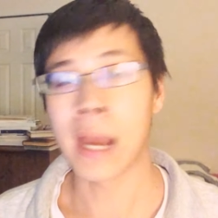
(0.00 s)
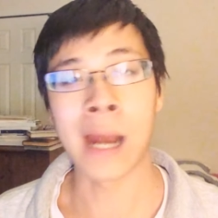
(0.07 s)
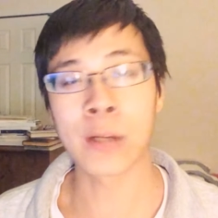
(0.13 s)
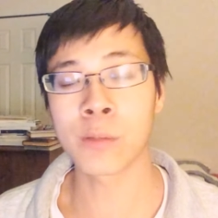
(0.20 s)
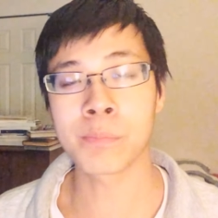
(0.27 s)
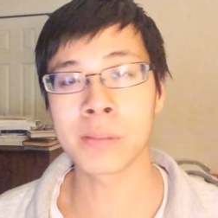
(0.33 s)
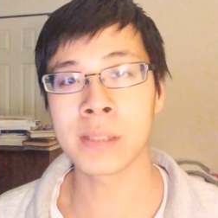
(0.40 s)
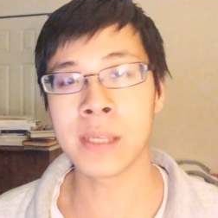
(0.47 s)
I
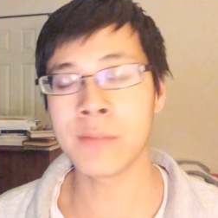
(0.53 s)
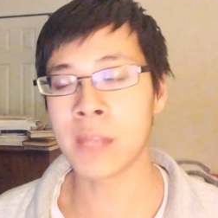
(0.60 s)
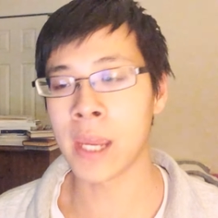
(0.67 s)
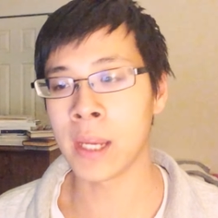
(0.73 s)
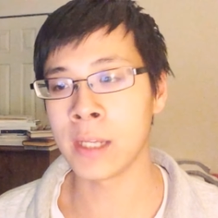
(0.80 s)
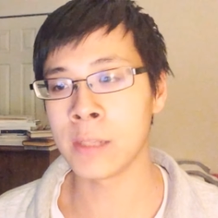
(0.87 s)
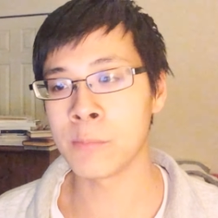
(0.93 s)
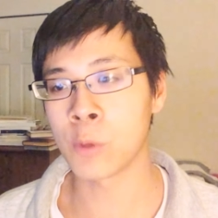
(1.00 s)
don't believe
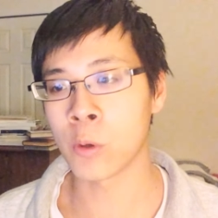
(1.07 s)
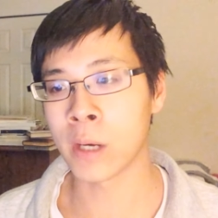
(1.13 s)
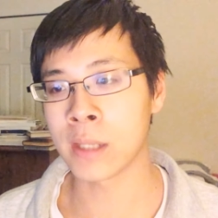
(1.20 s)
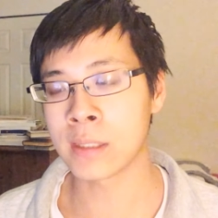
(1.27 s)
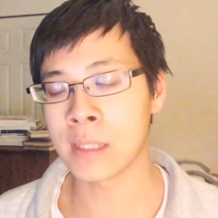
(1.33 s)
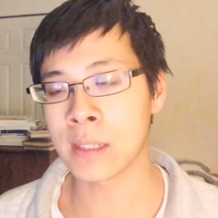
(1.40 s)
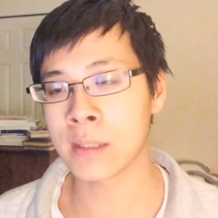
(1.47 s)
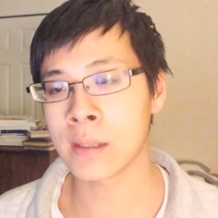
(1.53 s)
that anymore. I
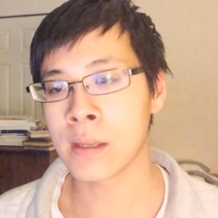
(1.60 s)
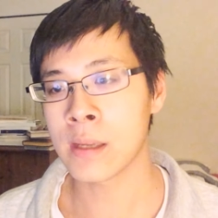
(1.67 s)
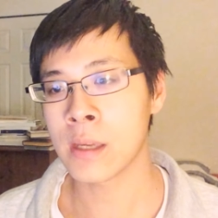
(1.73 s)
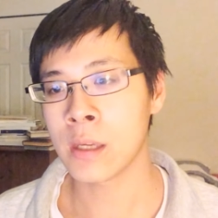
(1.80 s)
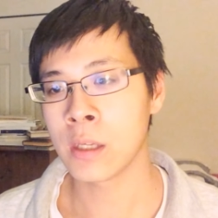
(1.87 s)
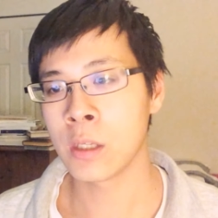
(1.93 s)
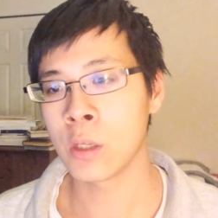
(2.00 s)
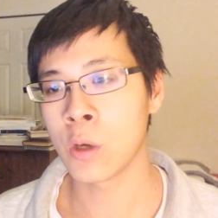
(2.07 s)
think,
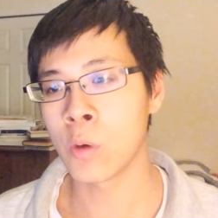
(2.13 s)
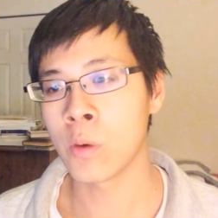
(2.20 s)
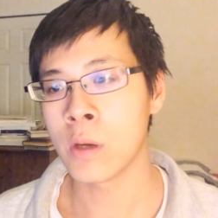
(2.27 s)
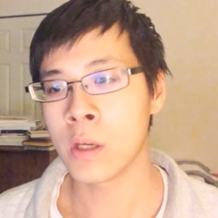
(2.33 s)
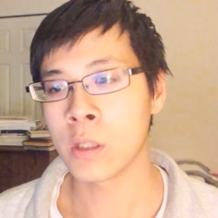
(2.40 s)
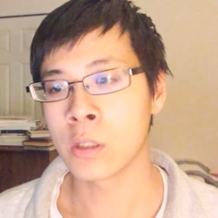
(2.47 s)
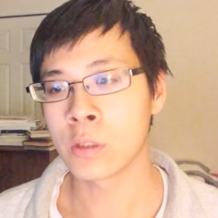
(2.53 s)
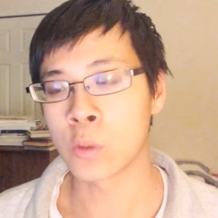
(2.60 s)
you know,
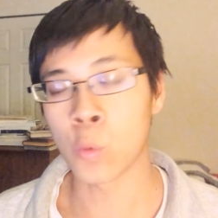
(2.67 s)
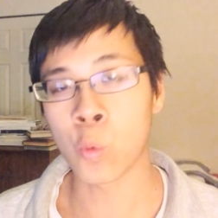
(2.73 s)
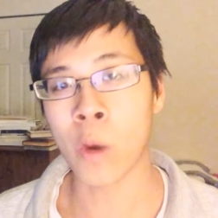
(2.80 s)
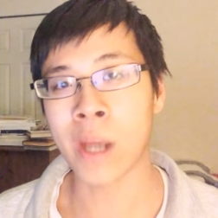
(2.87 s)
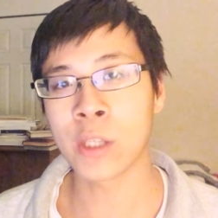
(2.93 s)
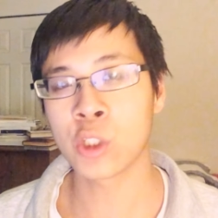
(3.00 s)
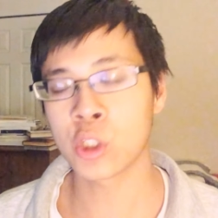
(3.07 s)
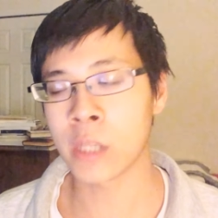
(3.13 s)
the
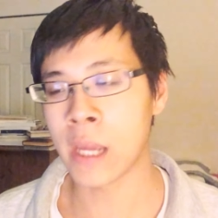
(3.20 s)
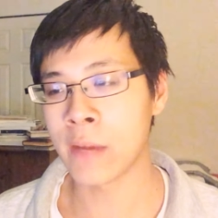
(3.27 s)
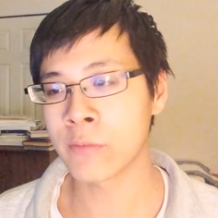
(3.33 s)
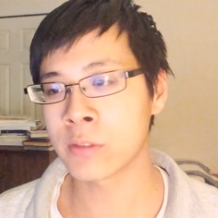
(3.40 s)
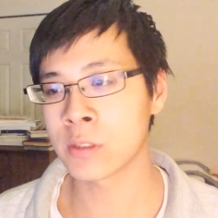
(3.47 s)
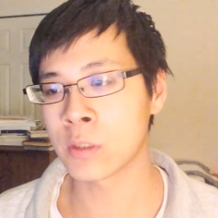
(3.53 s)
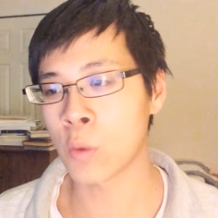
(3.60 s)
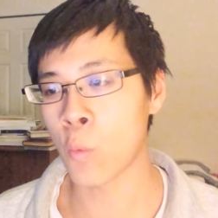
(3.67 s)
right
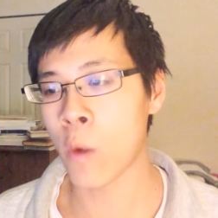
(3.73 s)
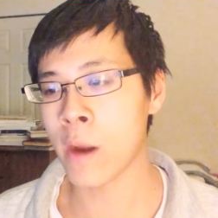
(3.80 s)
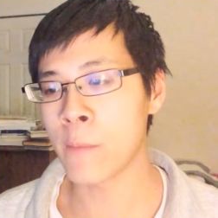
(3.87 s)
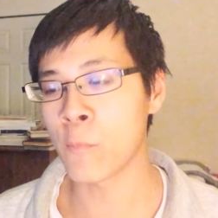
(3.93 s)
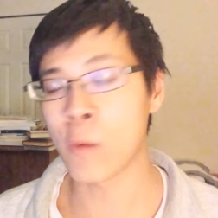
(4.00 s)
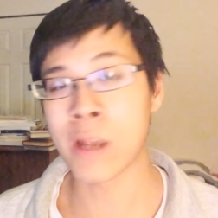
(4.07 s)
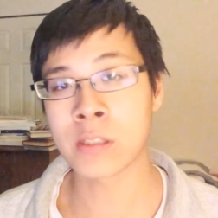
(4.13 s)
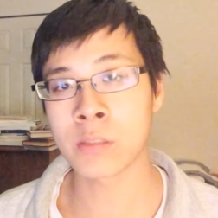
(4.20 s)
chefs, the
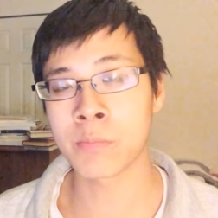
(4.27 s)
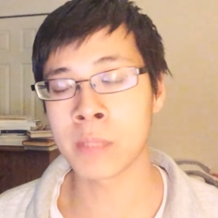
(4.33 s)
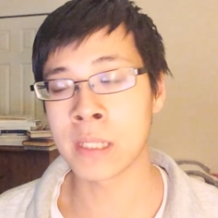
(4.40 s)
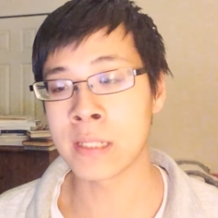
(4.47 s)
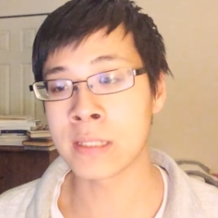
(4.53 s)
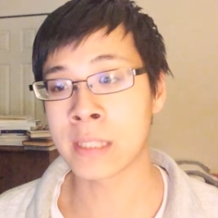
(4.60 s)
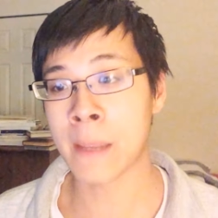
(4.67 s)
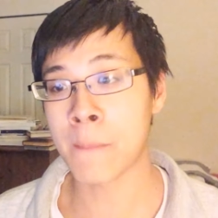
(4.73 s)
right
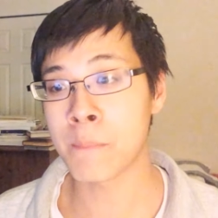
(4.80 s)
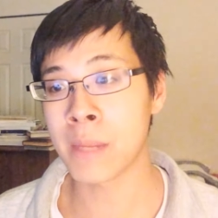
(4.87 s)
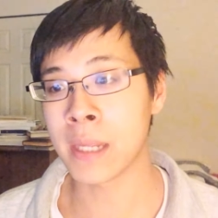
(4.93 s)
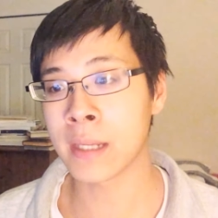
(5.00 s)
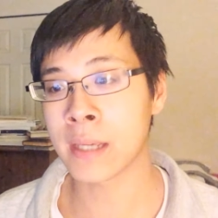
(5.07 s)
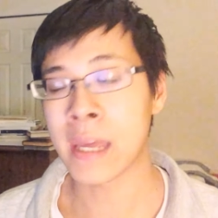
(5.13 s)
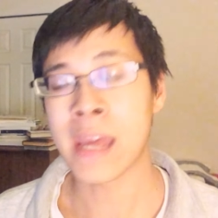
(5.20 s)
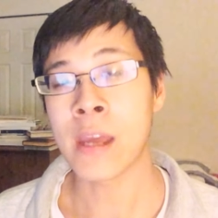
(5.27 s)
recipes can
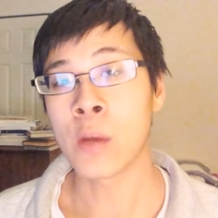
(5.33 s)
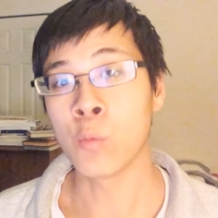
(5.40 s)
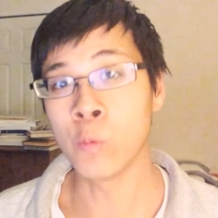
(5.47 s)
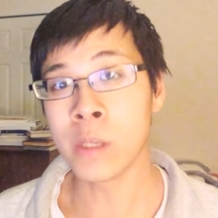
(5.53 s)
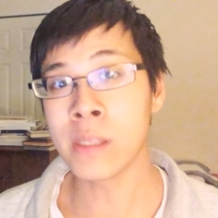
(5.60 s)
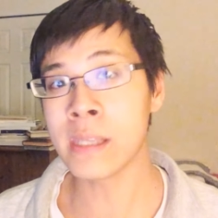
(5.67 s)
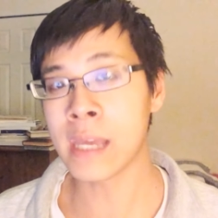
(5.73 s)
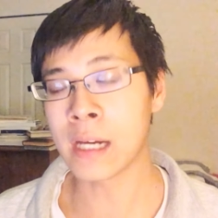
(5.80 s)
make
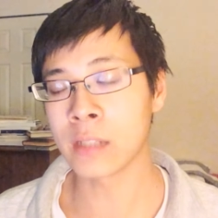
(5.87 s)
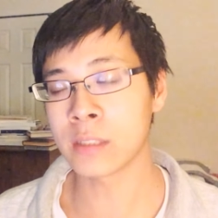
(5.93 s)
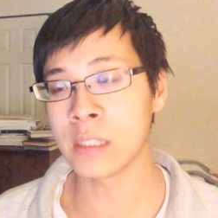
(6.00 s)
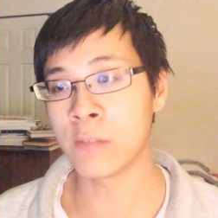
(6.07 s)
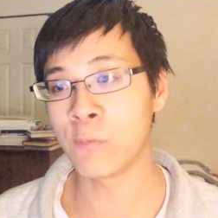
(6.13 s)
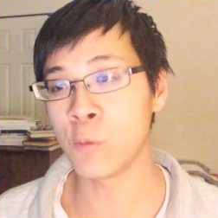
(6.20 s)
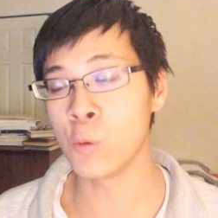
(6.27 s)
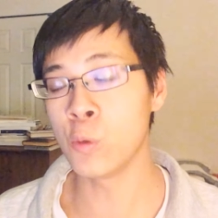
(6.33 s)
really
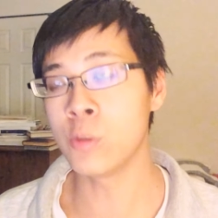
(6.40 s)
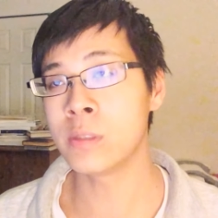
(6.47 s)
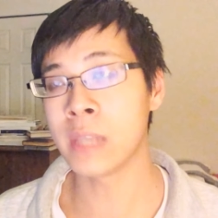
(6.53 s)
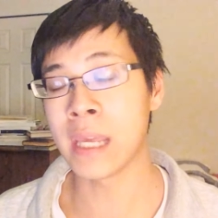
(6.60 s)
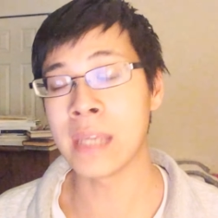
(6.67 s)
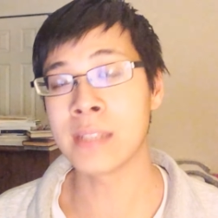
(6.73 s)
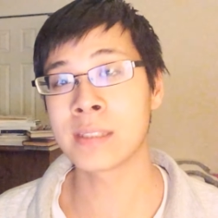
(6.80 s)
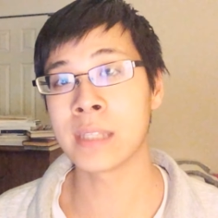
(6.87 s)
healthy food
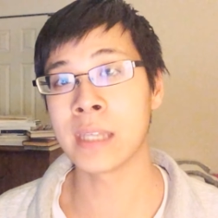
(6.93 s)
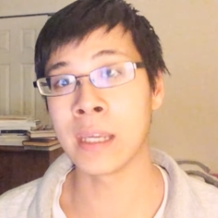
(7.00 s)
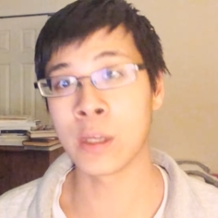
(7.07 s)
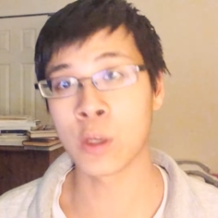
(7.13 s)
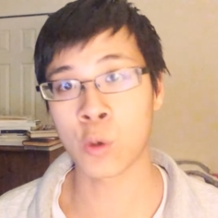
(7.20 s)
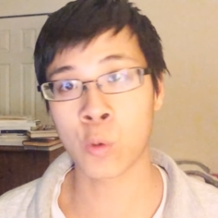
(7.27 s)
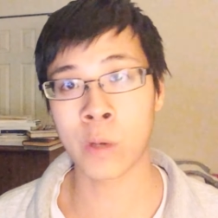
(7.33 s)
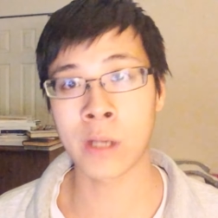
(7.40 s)
taste
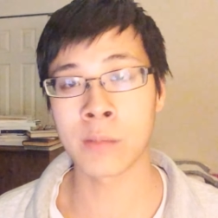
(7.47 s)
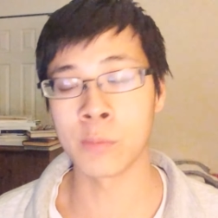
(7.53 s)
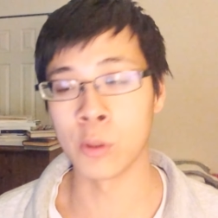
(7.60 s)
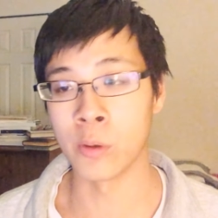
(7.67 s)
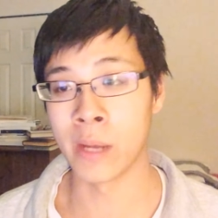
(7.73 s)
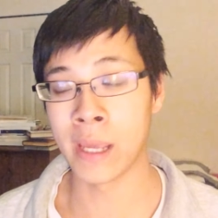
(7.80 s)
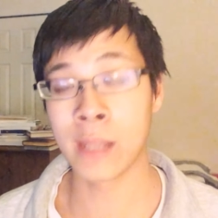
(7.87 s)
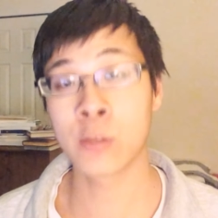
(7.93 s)

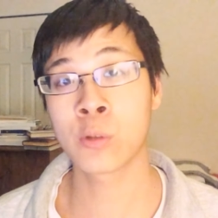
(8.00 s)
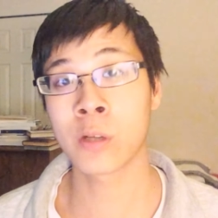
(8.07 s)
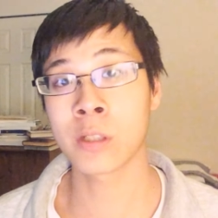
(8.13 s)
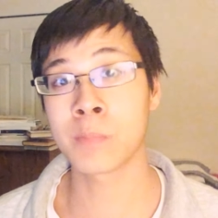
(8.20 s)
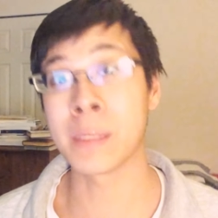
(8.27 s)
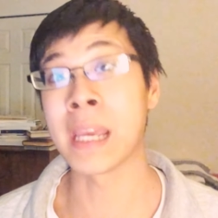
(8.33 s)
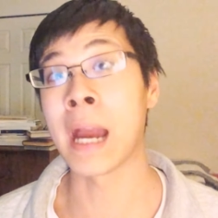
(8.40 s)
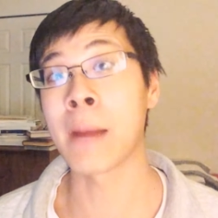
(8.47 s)
incredible. And
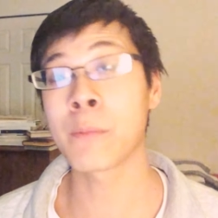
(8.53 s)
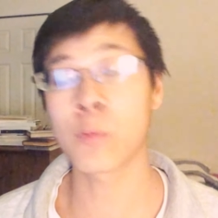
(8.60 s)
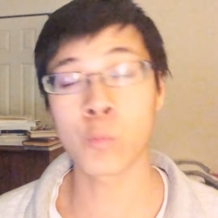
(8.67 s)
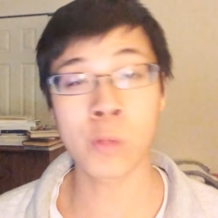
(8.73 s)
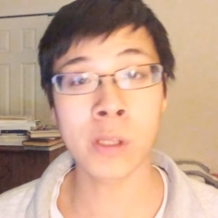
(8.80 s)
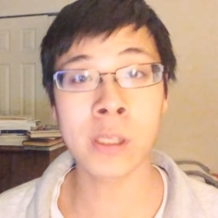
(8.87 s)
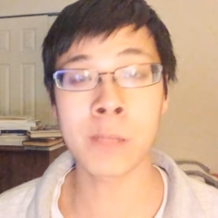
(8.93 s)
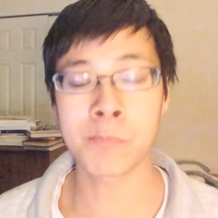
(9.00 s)
trust me, I'm a
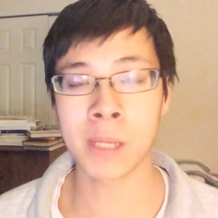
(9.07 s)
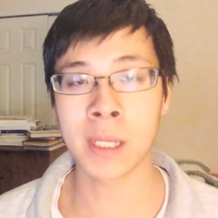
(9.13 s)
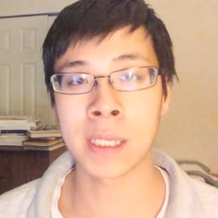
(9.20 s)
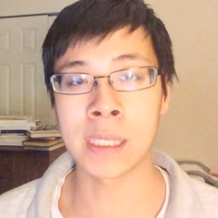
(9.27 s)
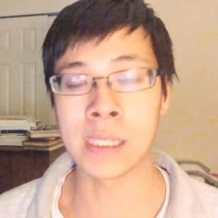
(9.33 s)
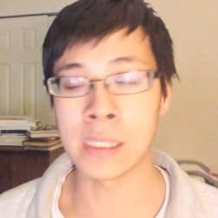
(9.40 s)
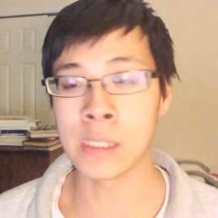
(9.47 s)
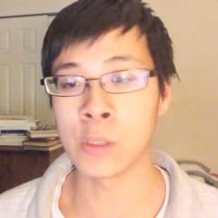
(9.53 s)
really
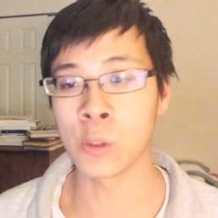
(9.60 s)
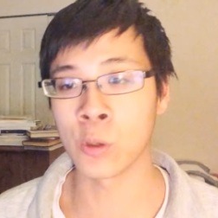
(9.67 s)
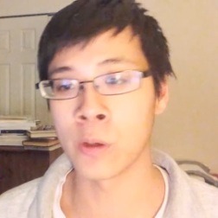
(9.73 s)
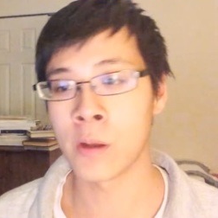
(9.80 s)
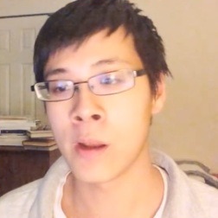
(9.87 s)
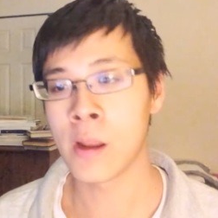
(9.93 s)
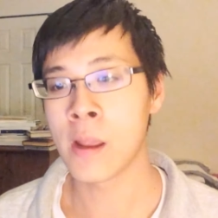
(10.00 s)
picky eater.